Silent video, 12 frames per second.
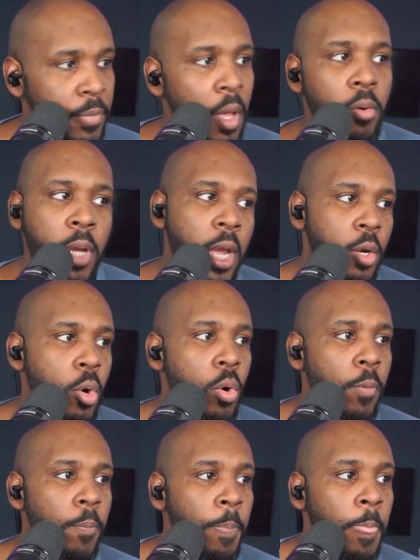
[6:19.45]
Okay,
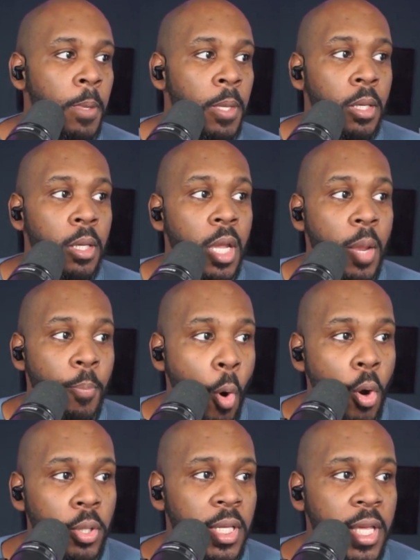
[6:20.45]
cool.
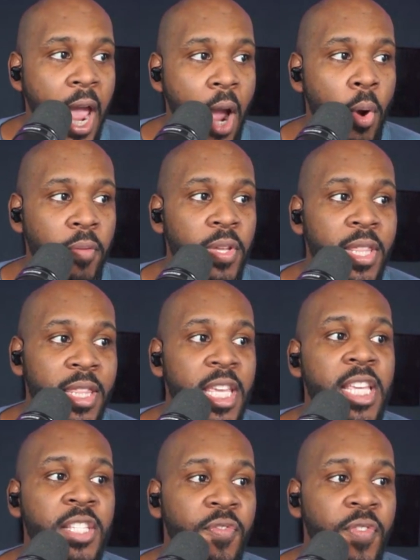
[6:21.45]
Importantly, however,
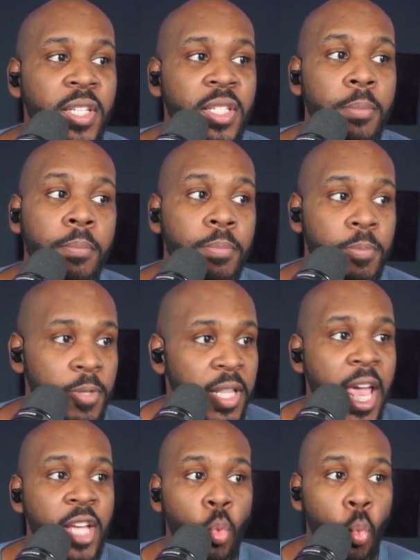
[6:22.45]
these
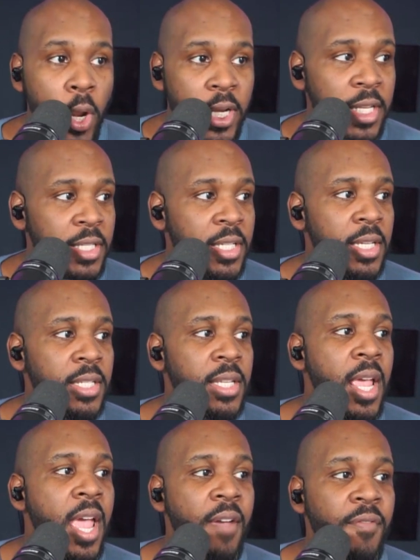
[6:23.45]
victim/witnesses
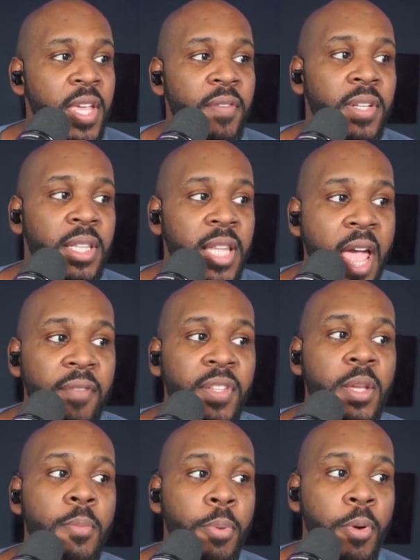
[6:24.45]
have given Lively
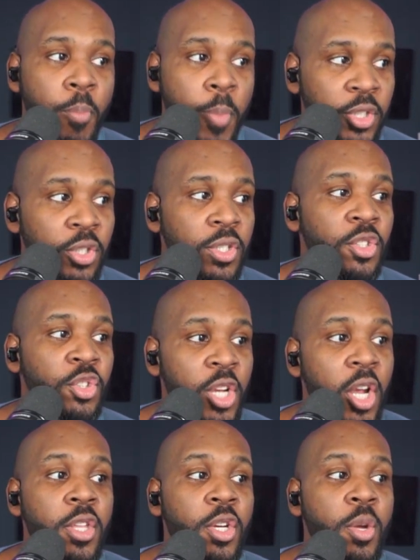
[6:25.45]
permission to
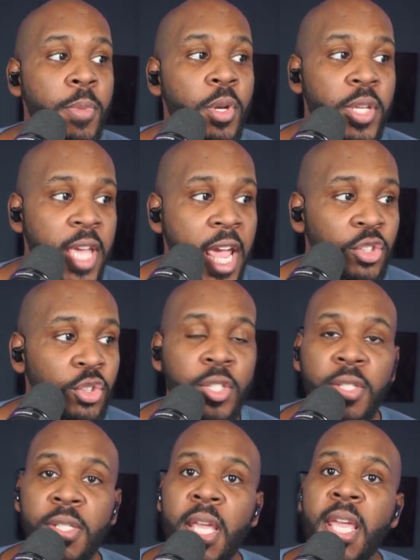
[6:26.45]
share their
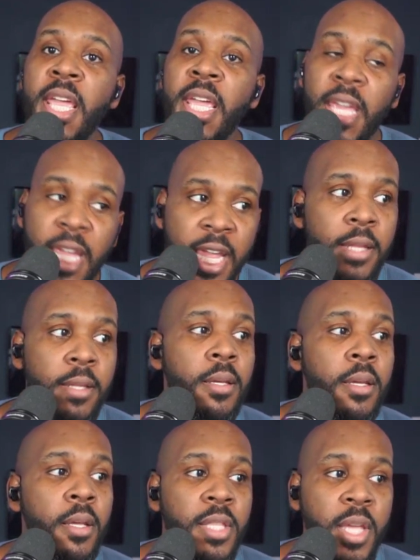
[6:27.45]
communications in
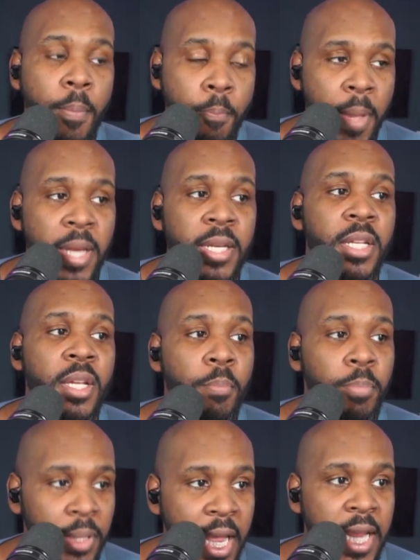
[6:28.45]
the amended
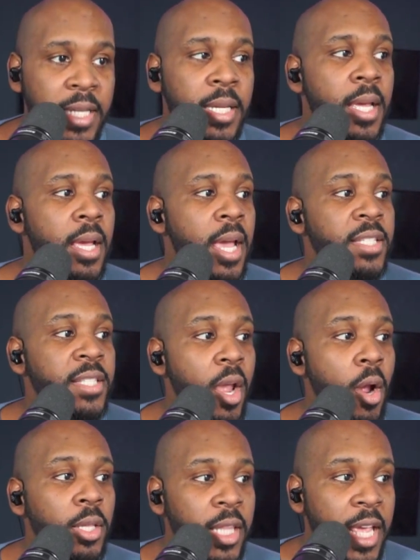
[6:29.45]
complaint as they
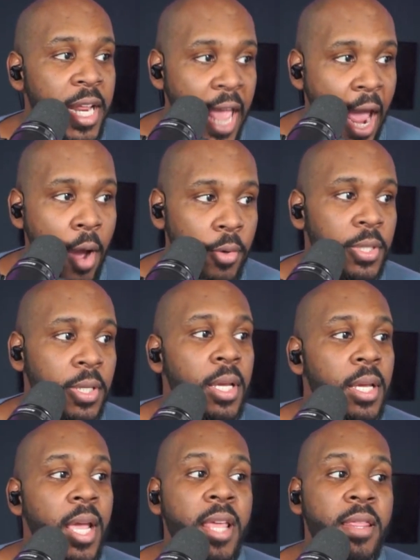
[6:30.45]
are laid out.
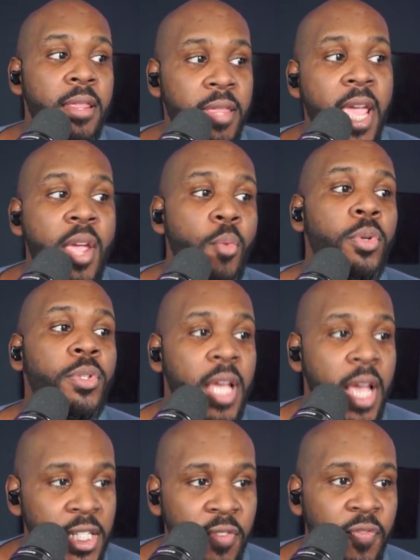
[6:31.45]
And they will
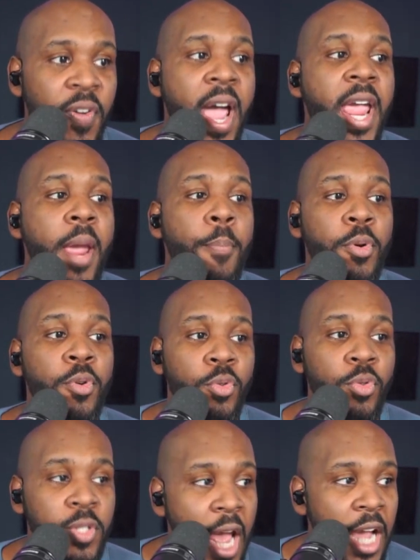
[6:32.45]
testify and
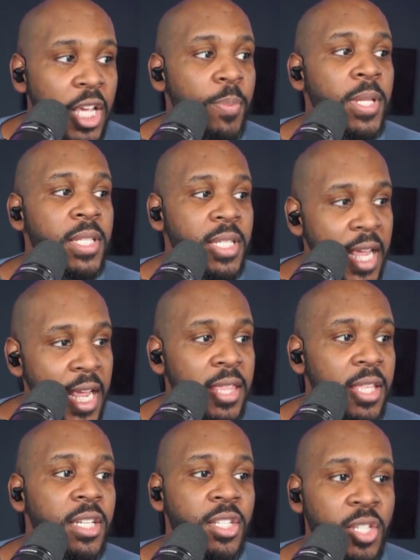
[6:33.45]
produce documents in the
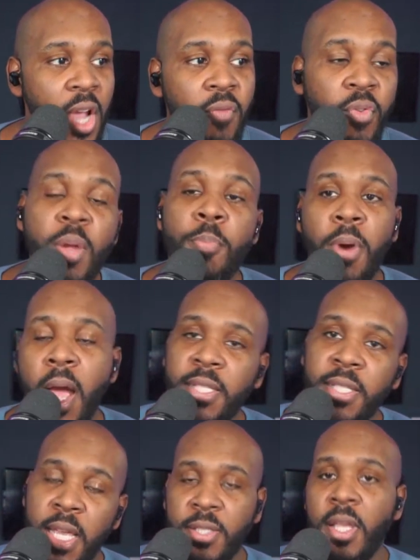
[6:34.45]
discovery
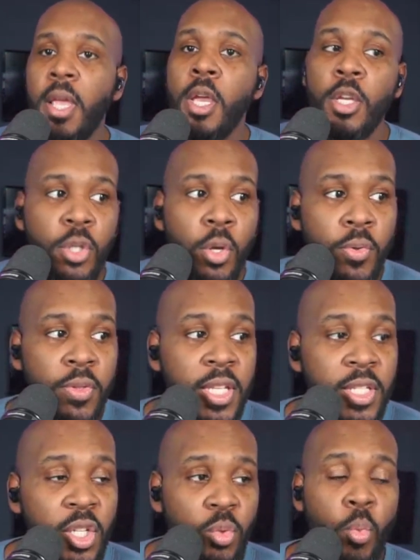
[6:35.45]
process. So
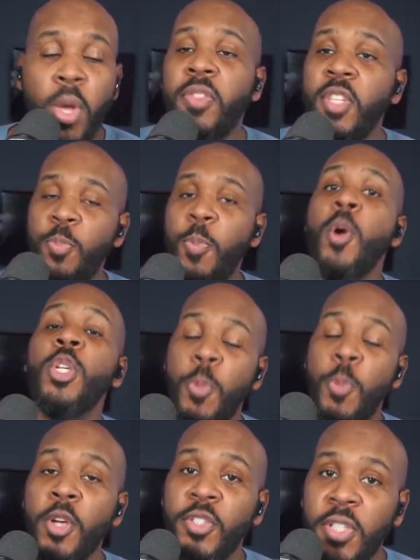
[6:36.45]
this is what the
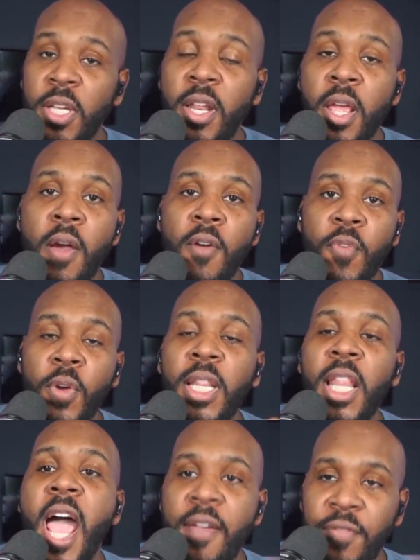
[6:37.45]
spokesperson for
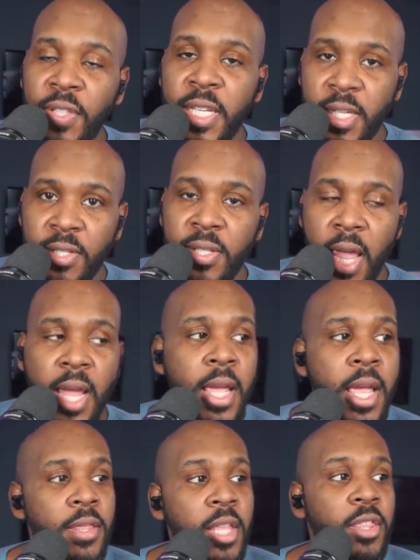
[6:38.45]
Lively is saying,
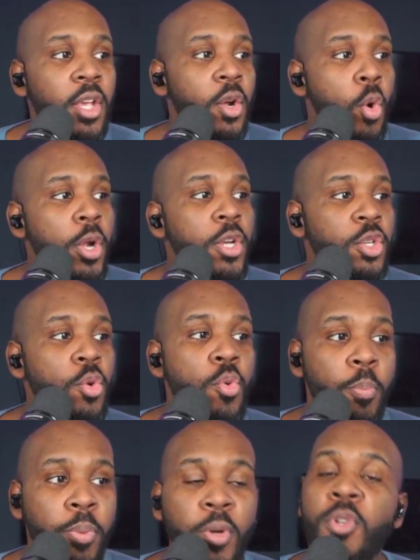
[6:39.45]
that they're going to
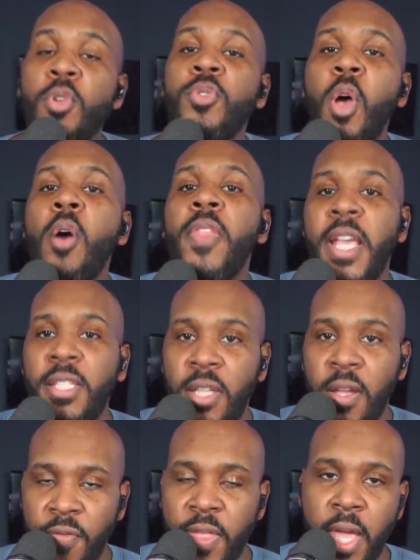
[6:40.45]
produce all that
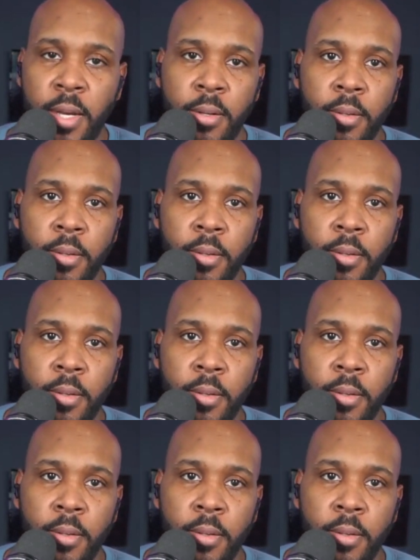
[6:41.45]
stuff then.